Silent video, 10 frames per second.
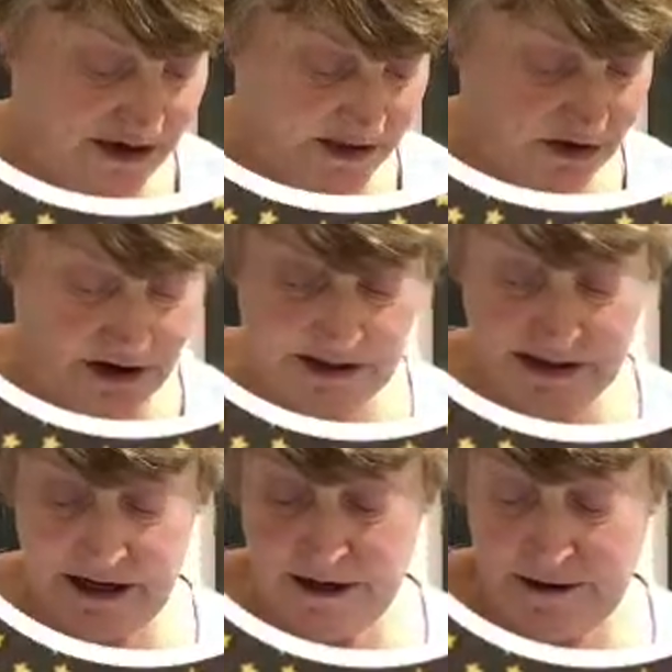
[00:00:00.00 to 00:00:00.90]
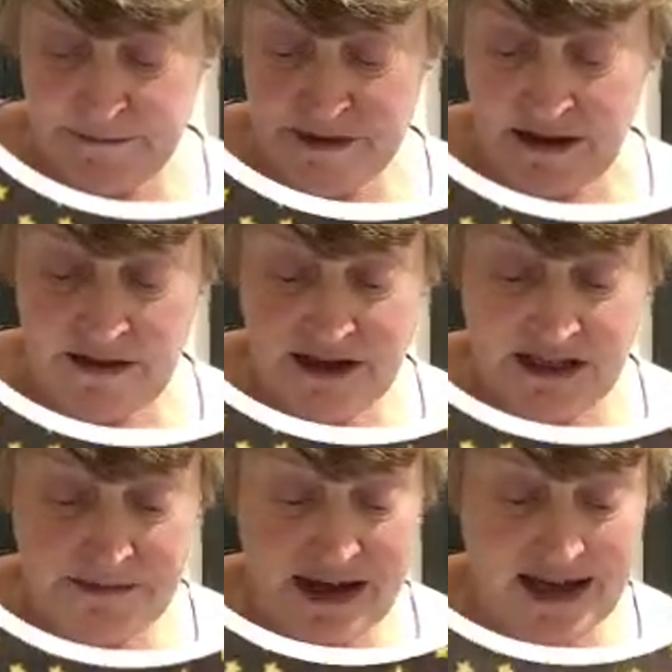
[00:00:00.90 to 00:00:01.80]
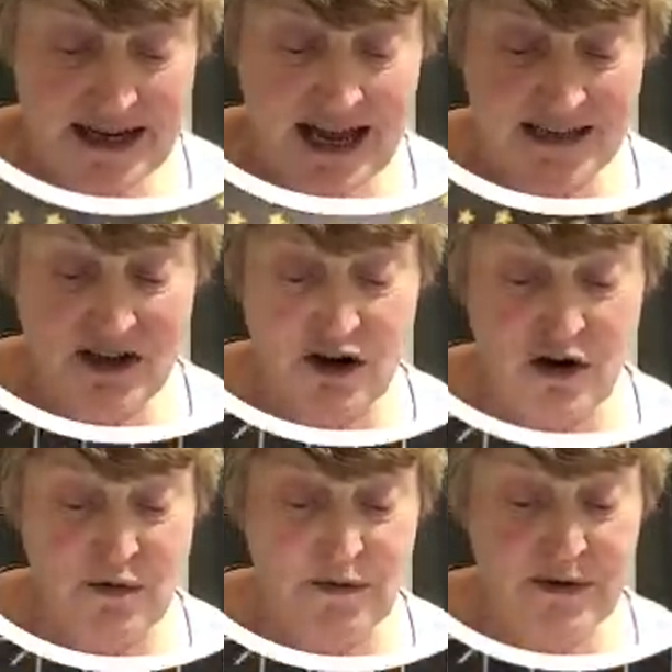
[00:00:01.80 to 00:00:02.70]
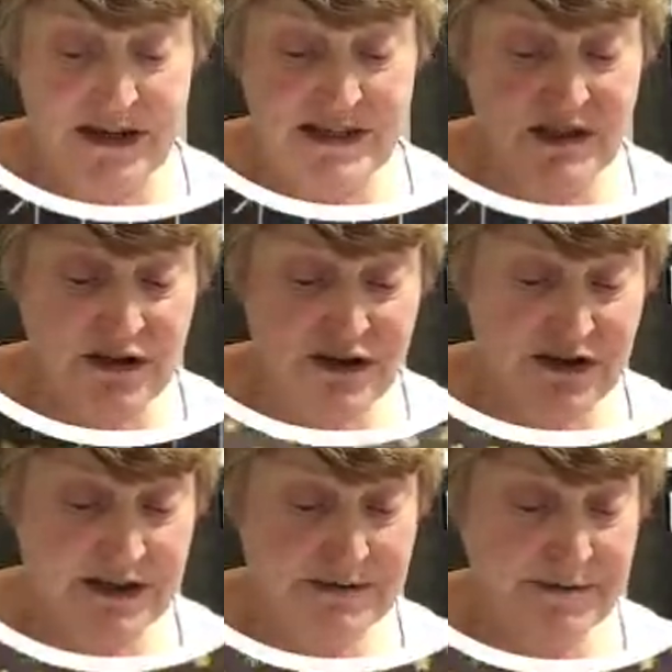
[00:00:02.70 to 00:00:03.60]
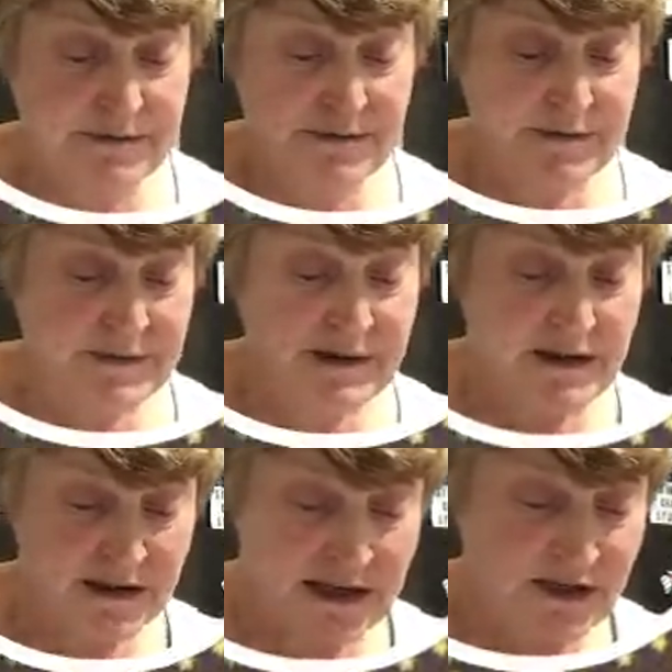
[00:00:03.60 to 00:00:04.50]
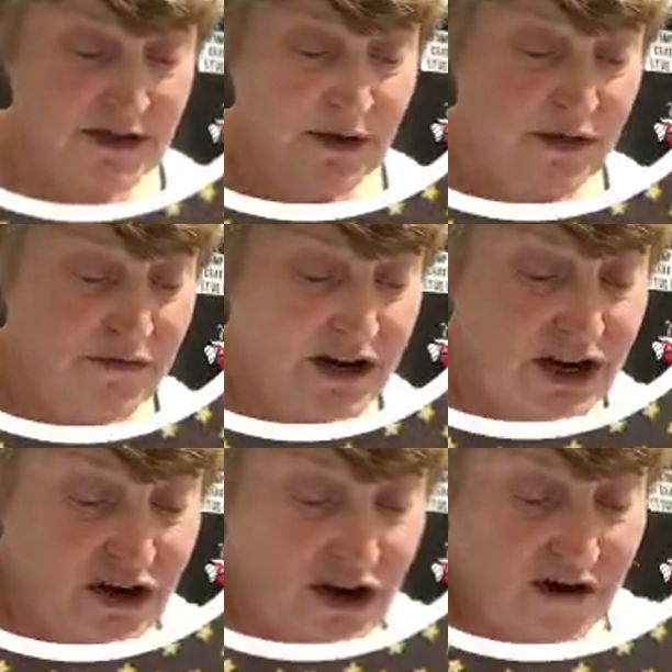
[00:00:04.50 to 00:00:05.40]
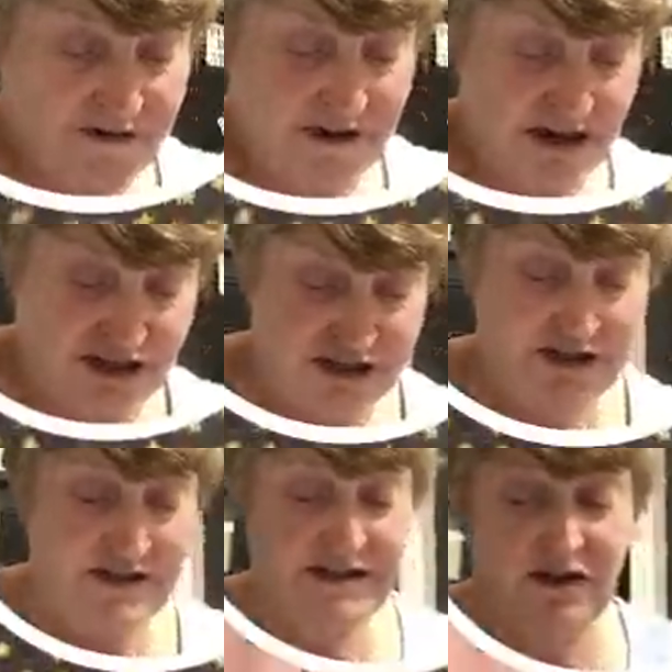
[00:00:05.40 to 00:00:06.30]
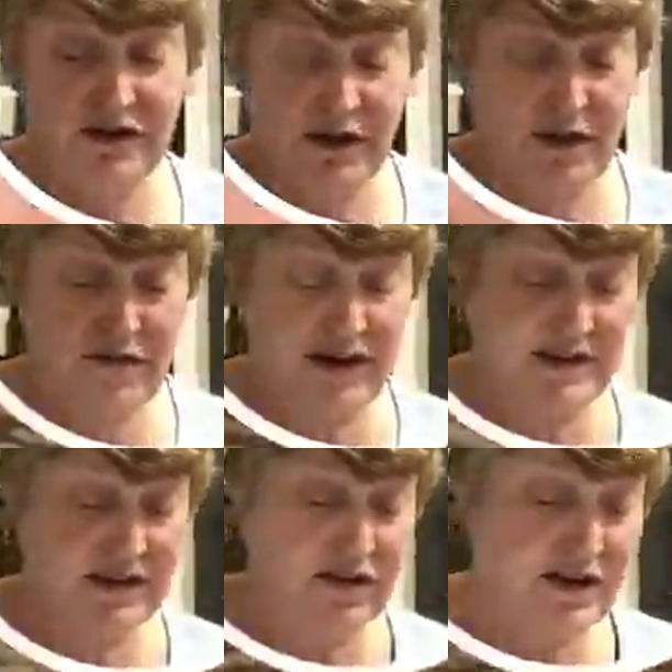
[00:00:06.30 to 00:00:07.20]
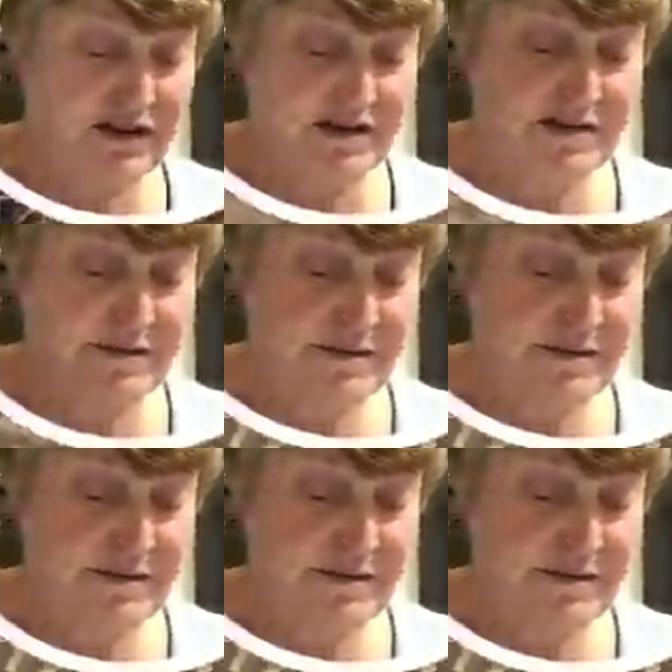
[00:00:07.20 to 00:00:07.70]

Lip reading: sides. This pattern hasn't got a one-way design on it. Okay, so 3.5 inches on 3 sides,